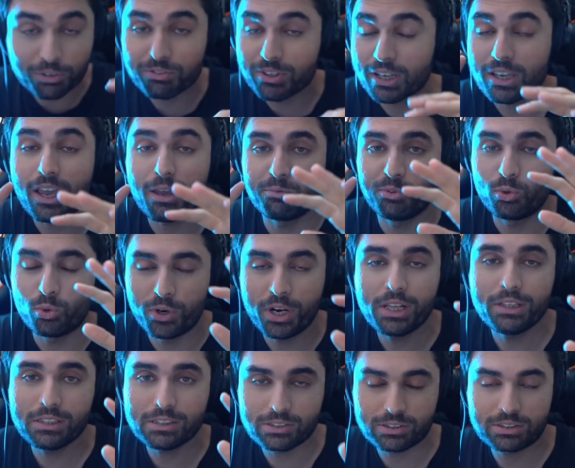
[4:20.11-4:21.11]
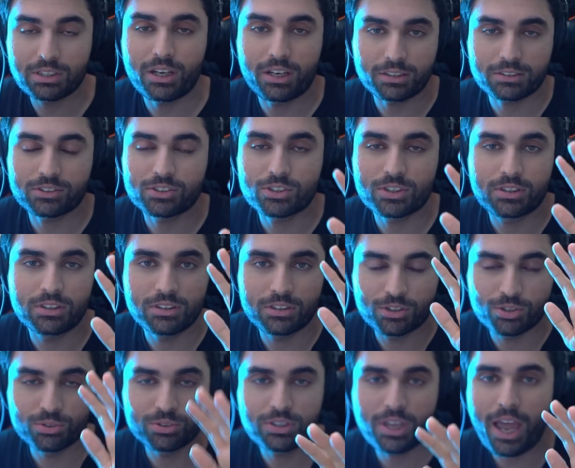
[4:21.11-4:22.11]
if the game really sucks
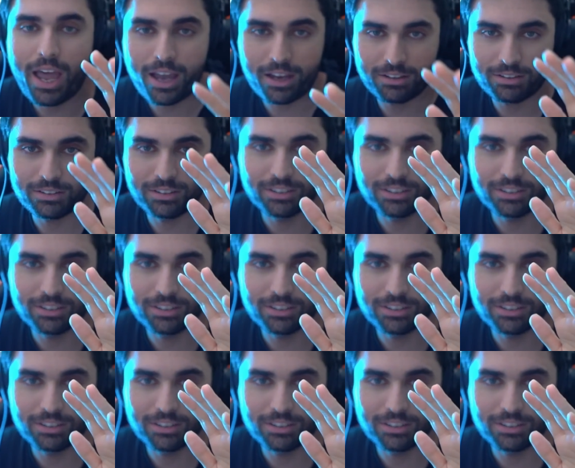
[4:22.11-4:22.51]
to that